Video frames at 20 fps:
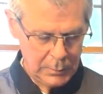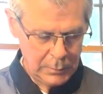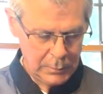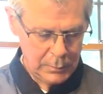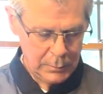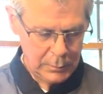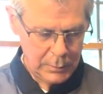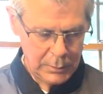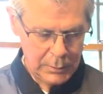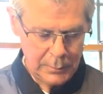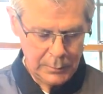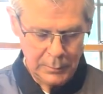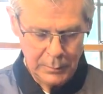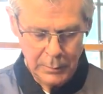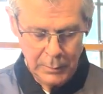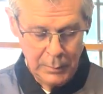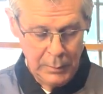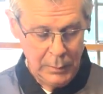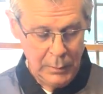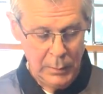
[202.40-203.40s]
All right.
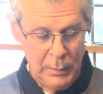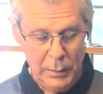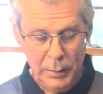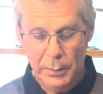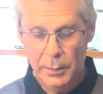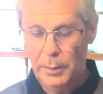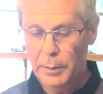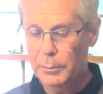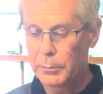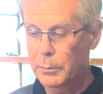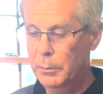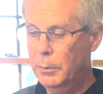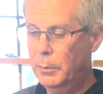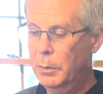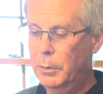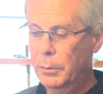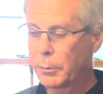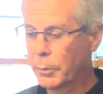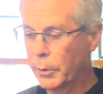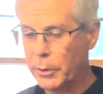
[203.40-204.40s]
And then
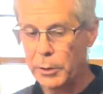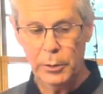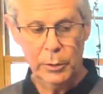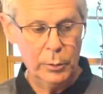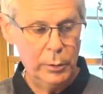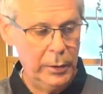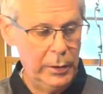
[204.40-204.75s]
we're going to go